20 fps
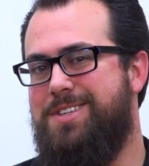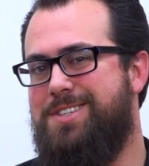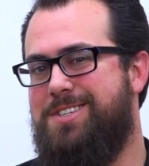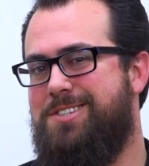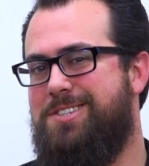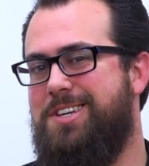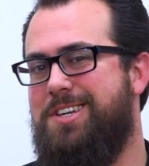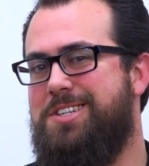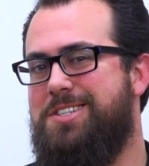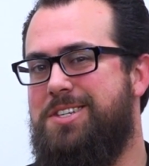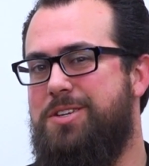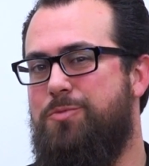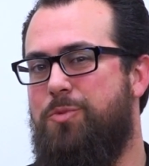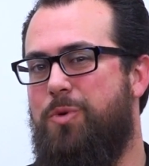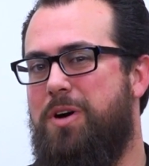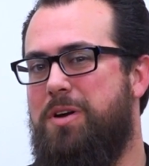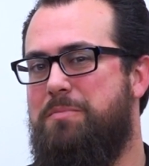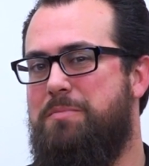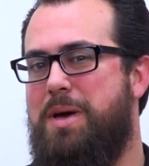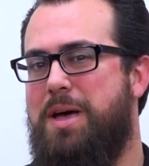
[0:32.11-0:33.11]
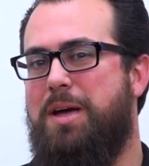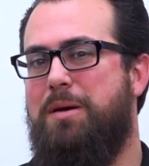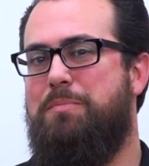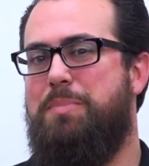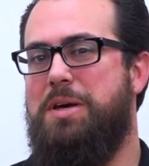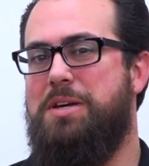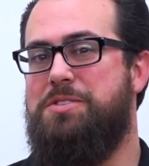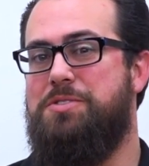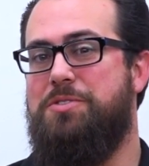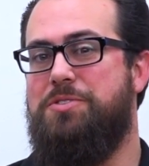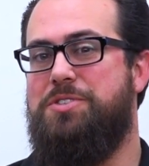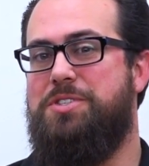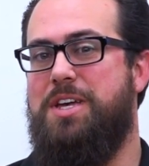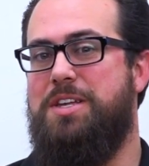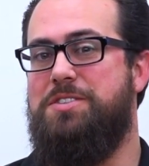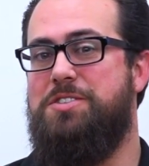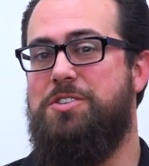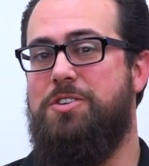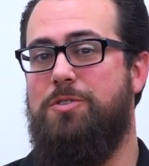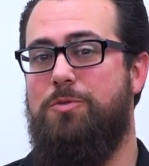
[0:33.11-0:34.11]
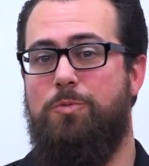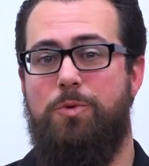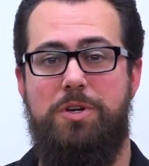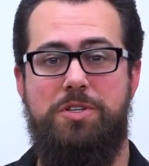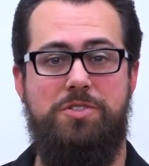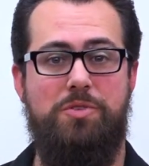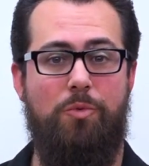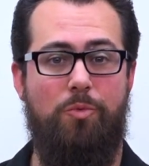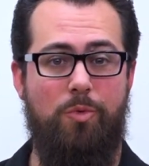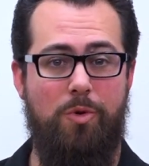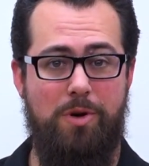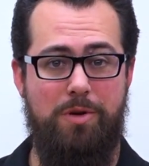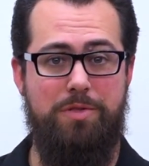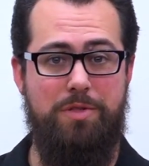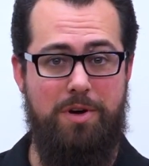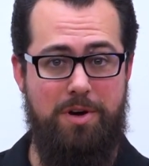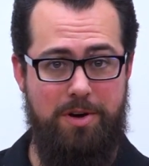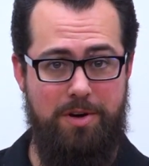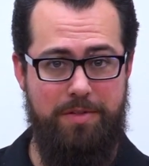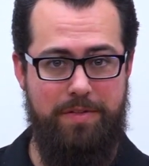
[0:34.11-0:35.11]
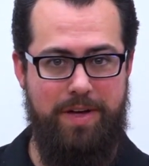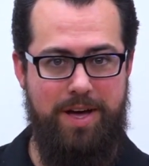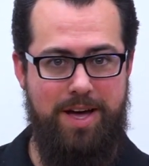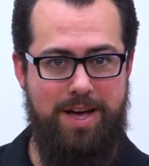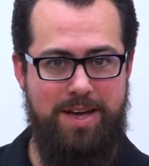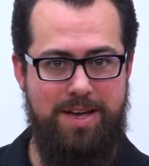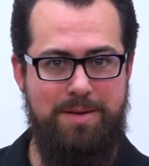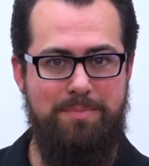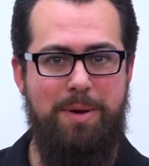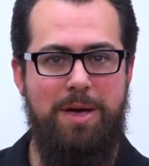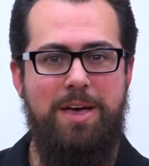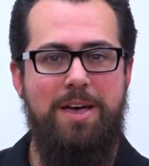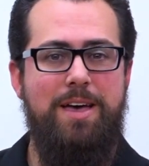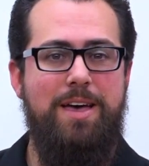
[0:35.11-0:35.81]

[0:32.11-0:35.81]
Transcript: 61 megapixel sensor was worth all the hype